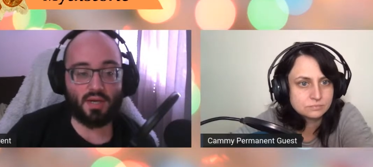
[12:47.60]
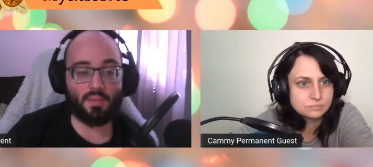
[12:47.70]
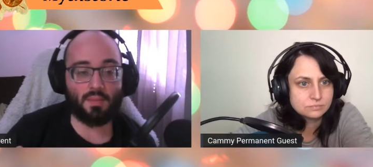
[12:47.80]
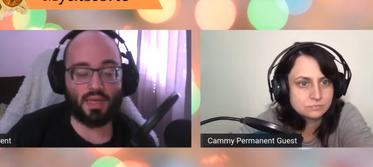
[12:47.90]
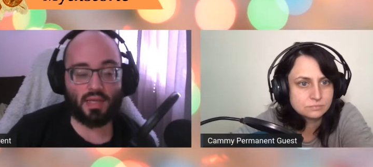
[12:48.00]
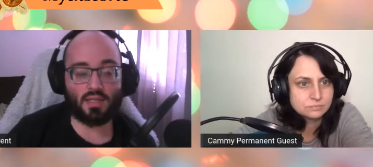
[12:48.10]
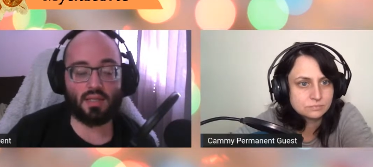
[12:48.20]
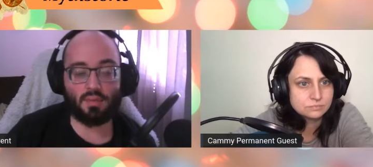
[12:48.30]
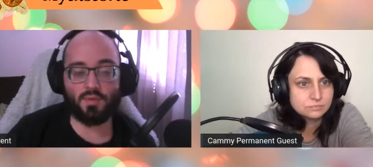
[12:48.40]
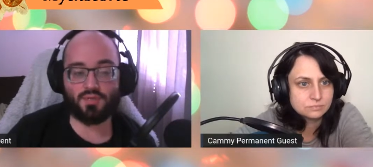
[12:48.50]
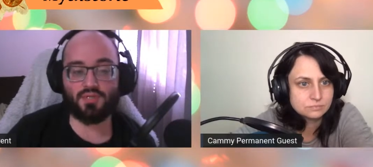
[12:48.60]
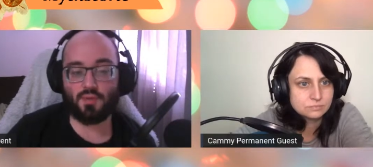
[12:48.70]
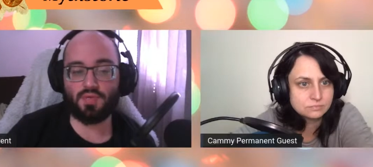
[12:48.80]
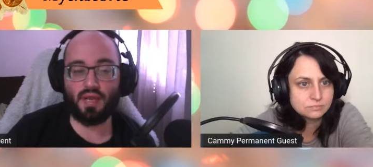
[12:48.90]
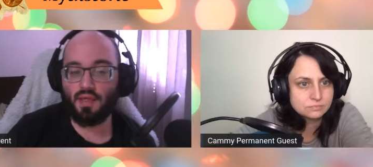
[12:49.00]
Speaker 1: by being clubbed or
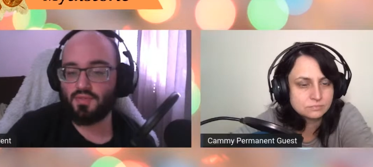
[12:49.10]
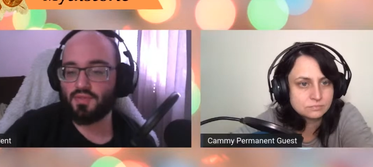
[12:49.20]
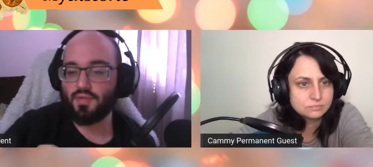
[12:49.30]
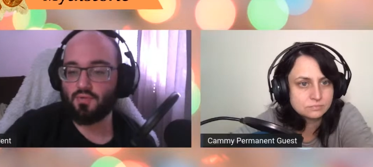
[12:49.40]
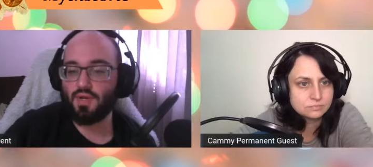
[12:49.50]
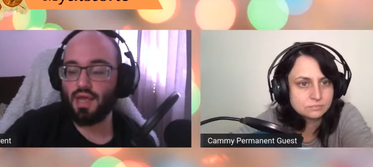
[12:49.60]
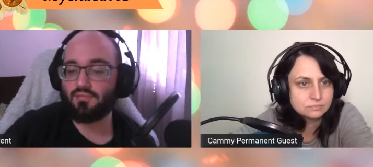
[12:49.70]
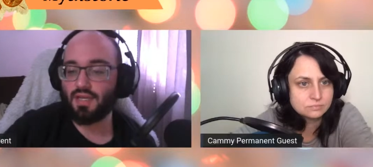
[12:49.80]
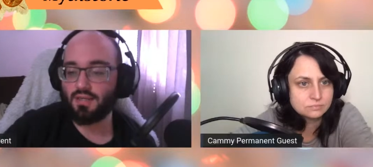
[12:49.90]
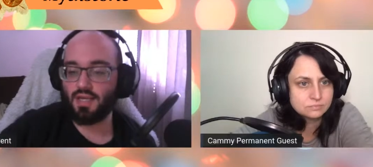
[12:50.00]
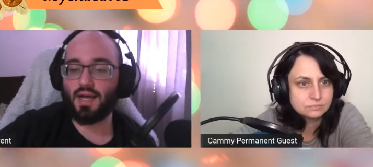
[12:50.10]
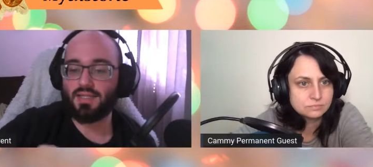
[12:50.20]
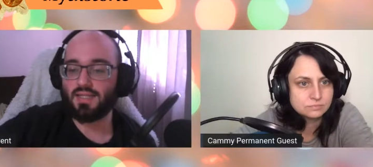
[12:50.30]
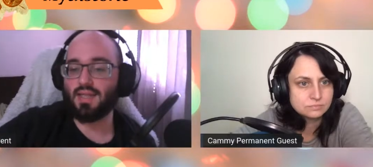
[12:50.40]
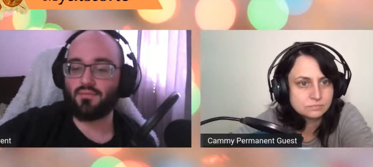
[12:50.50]
sewn to death. So you would have like
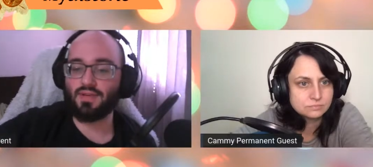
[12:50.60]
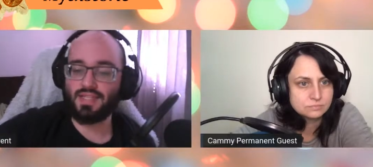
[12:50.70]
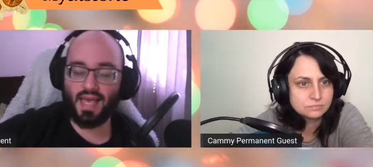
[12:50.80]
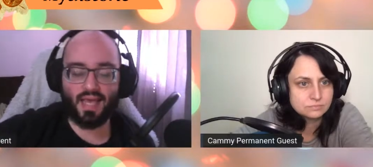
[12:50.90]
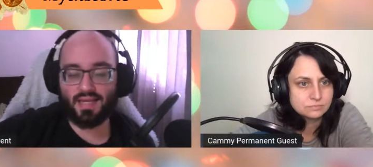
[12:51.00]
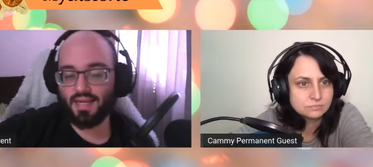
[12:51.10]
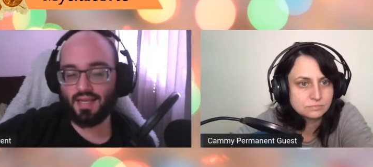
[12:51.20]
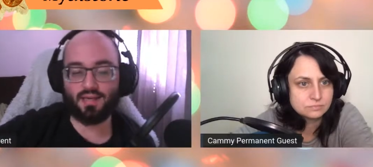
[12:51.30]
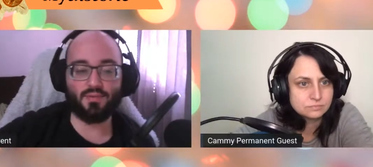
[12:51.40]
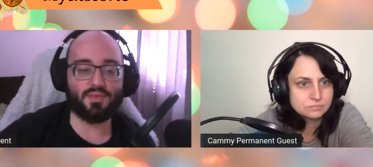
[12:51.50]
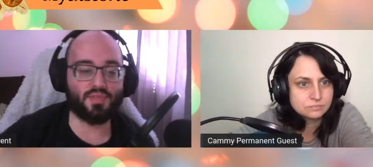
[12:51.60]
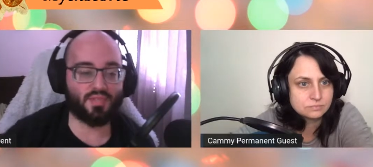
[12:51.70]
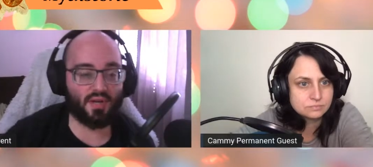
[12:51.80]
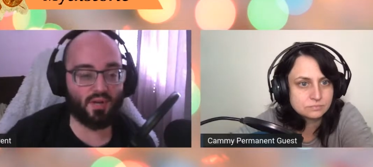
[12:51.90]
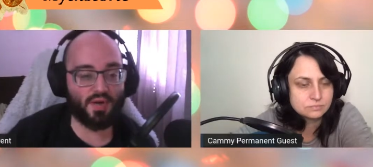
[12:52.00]
lots and then every 10 and, and it was
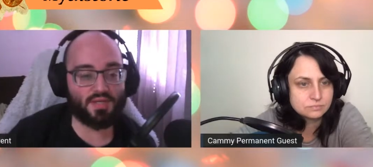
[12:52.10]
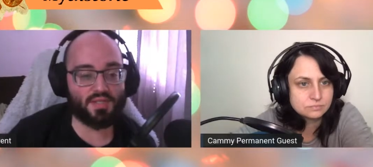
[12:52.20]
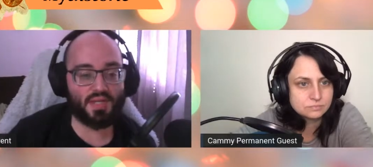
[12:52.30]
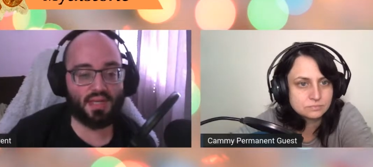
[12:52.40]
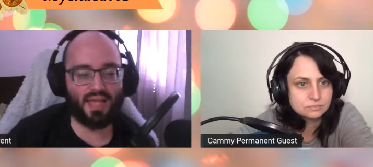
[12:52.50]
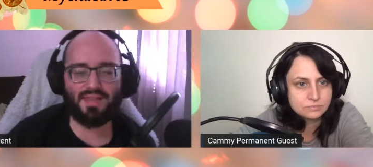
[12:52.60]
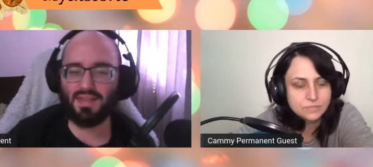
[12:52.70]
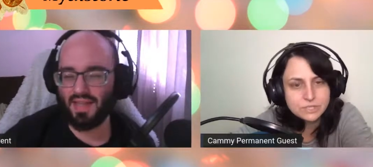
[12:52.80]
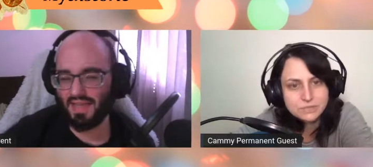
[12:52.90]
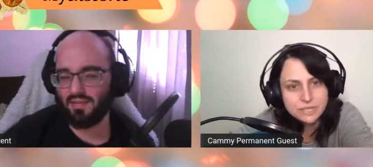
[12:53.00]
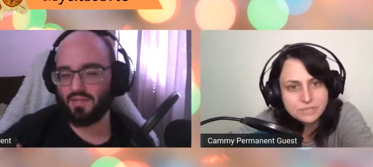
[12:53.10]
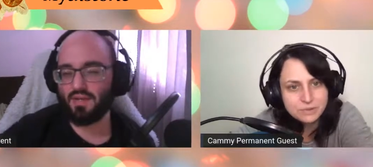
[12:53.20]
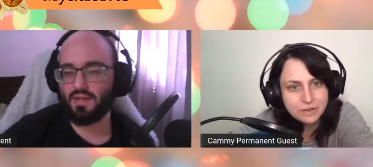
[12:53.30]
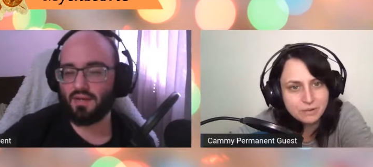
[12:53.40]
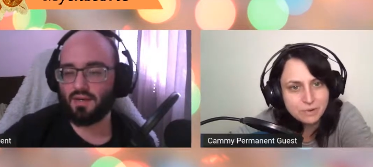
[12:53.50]
just kind of crazy. I think so like, that's
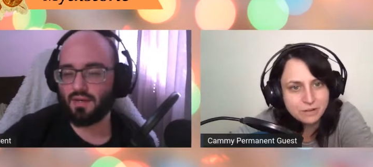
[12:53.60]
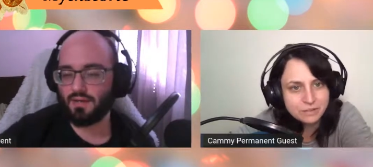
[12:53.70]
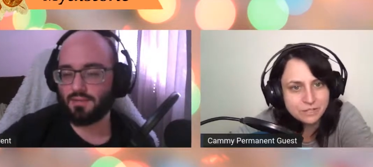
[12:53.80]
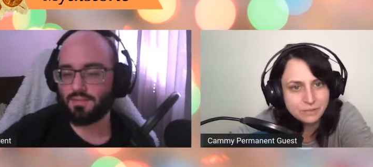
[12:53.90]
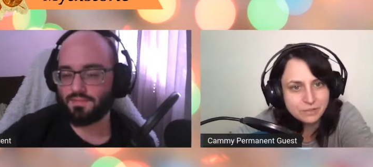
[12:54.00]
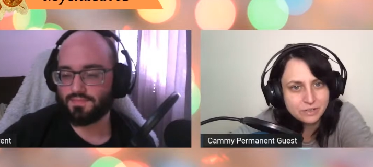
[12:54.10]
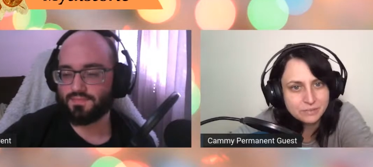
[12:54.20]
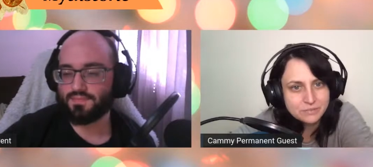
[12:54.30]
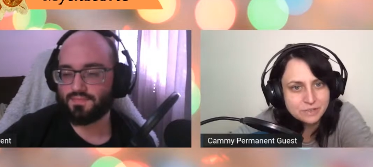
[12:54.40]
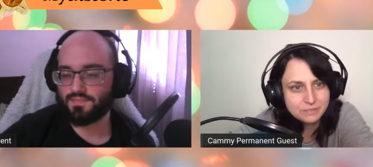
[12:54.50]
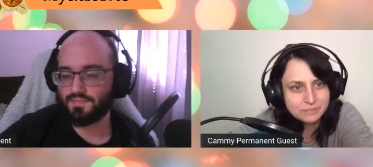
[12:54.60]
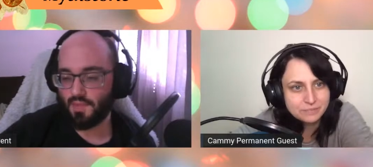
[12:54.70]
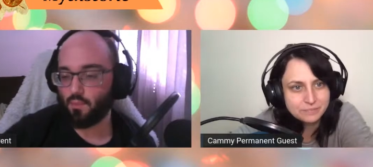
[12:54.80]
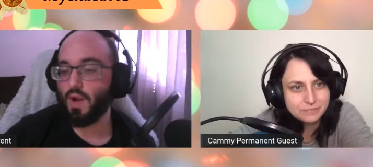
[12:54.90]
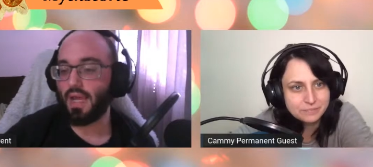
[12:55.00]
Speaker 2: where our modern day word comes from.
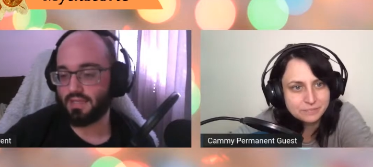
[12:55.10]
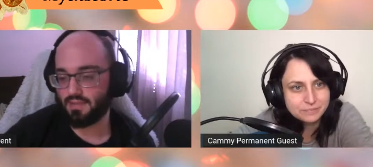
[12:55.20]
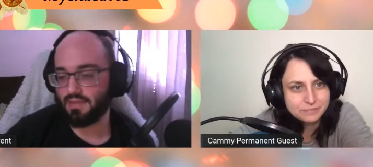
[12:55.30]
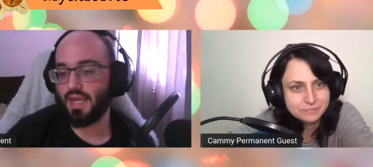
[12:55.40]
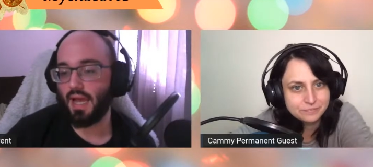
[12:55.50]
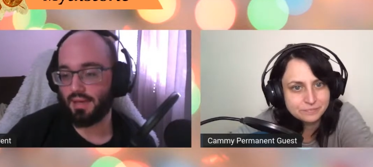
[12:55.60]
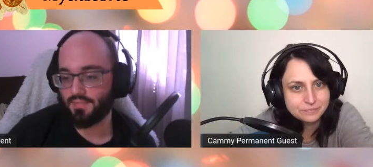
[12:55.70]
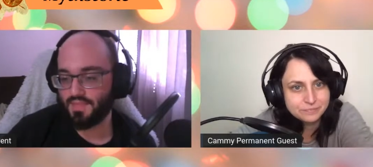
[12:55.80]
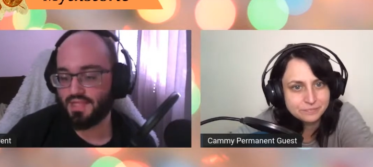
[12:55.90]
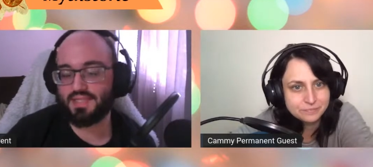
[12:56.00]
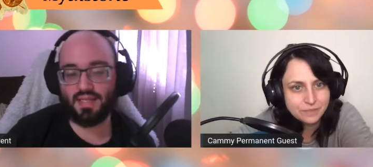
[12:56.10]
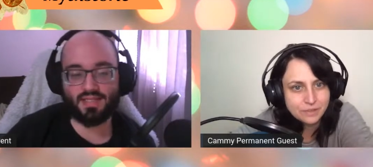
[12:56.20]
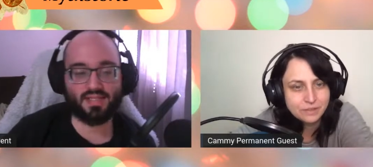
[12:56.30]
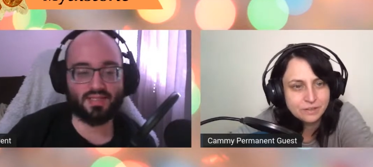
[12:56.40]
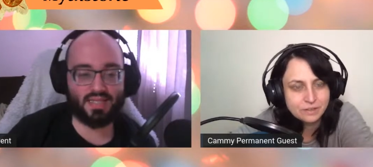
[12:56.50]
Speaker 1: Right. Yeah. That's,
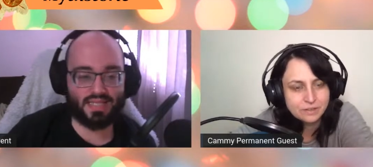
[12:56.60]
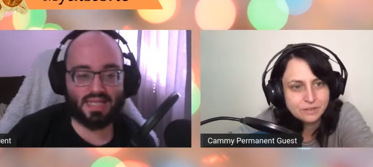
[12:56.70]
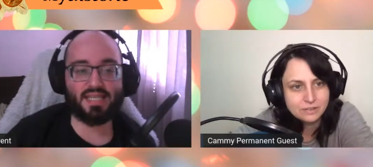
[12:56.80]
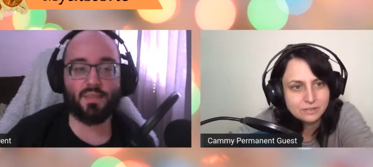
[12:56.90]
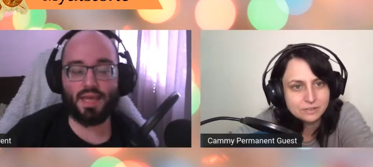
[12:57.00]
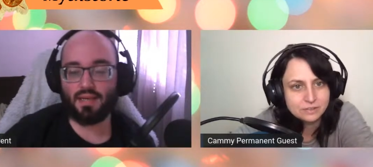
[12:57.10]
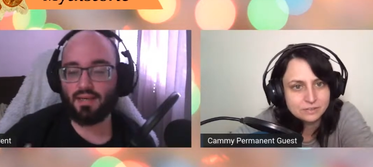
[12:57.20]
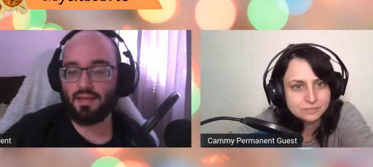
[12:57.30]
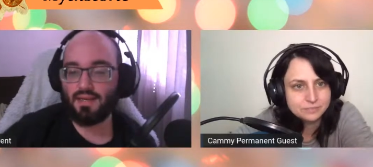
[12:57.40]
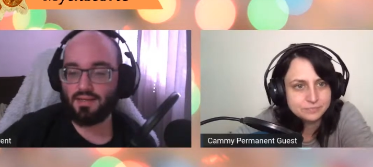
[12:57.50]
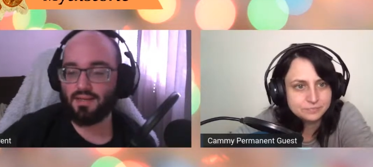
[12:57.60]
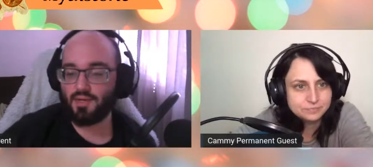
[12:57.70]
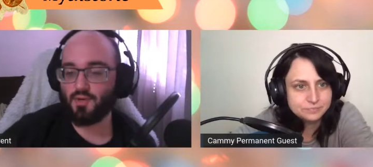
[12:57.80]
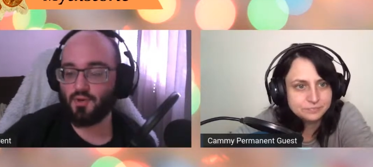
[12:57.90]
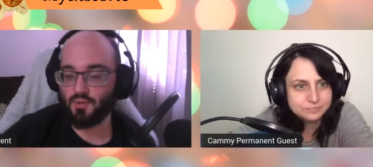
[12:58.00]
that's to decimate
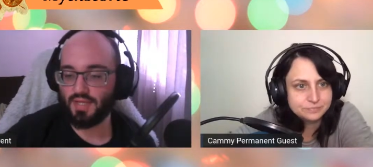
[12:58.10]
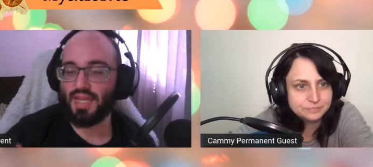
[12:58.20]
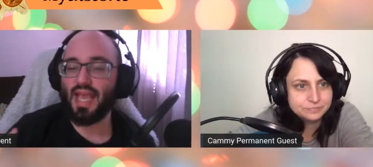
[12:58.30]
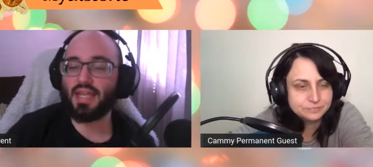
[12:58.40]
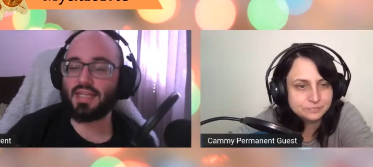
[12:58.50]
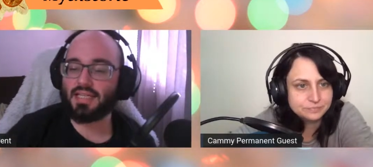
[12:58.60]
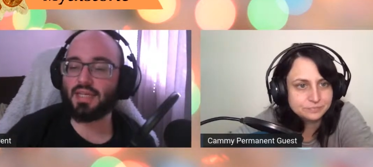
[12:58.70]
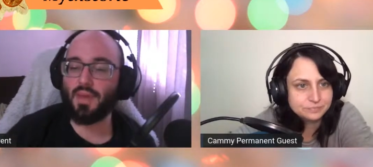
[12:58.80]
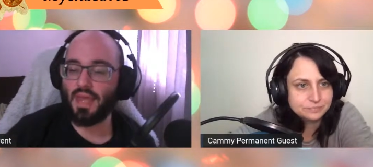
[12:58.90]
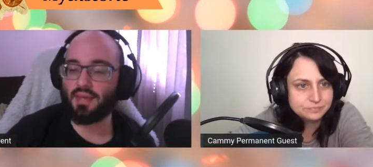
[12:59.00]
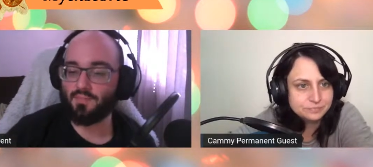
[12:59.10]
you like decimate